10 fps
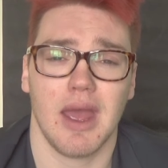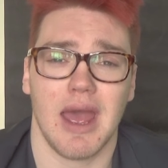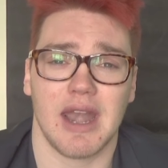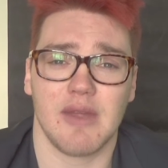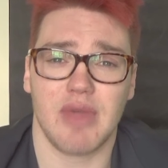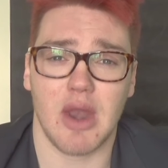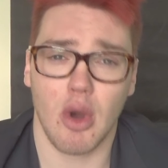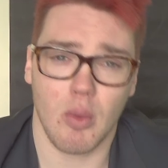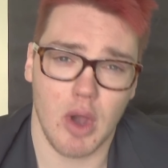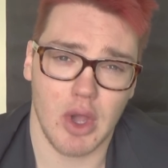And if they're
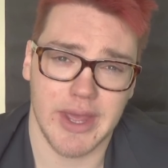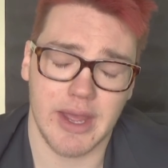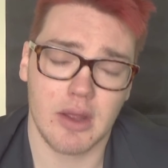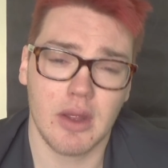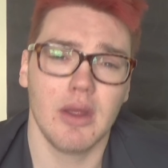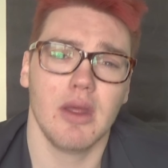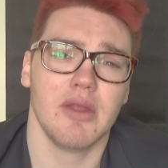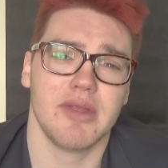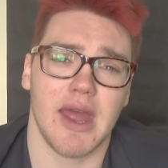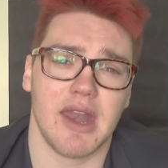not working,
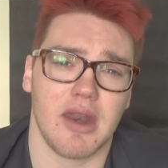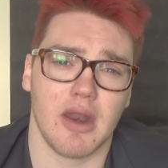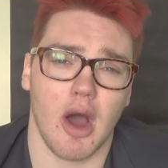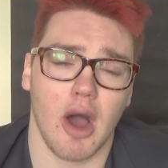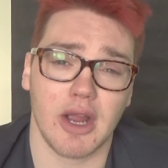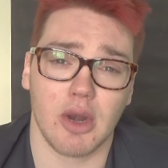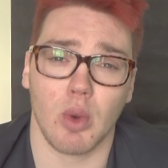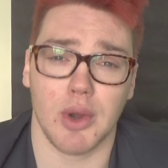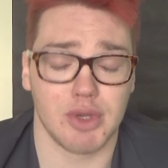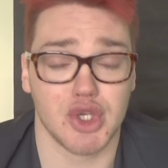then I'm going to
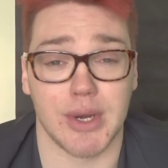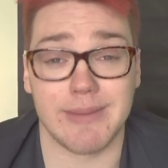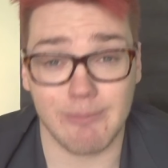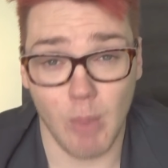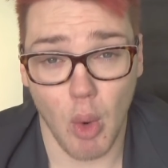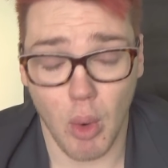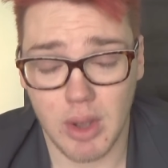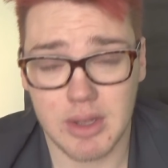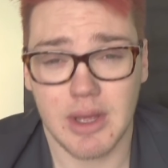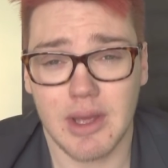want to drink
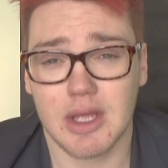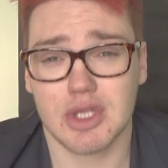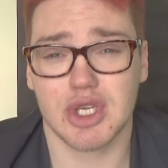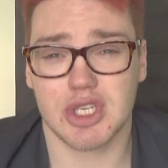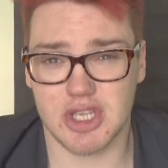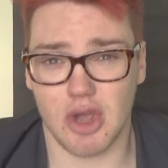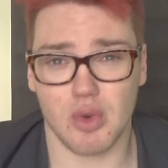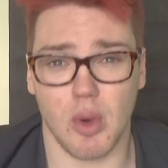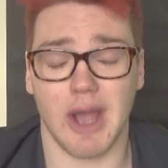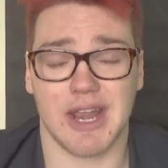more, just
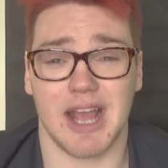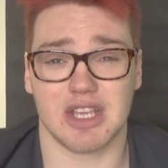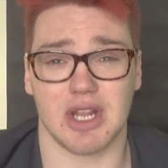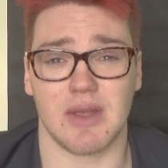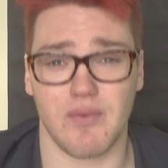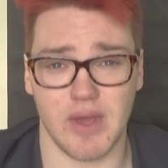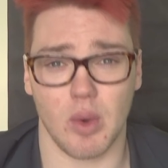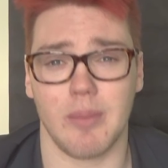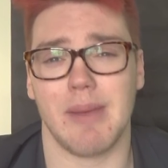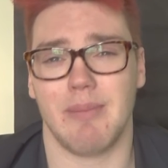so I can actually
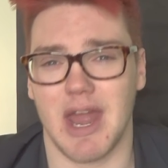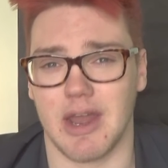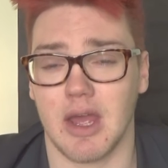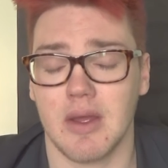feel a bit better.